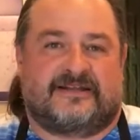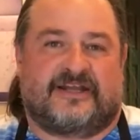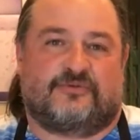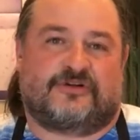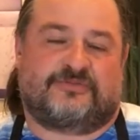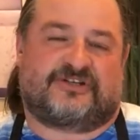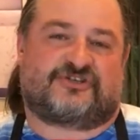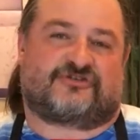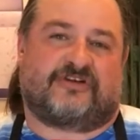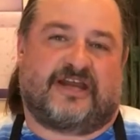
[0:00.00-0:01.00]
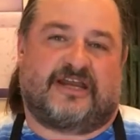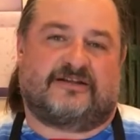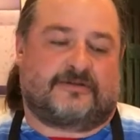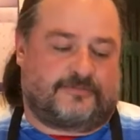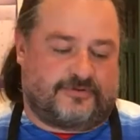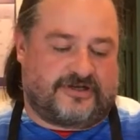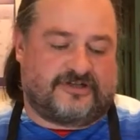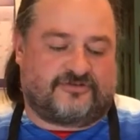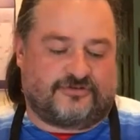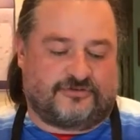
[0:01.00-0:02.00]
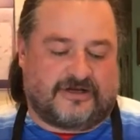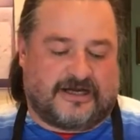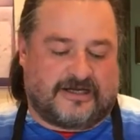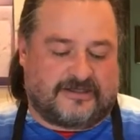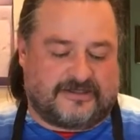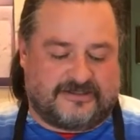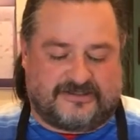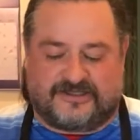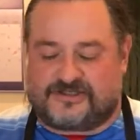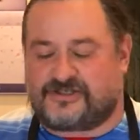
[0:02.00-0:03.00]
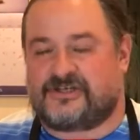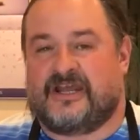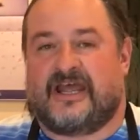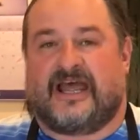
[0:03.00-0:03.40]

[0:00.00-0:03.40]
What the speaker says: they will be strained, put into a dish,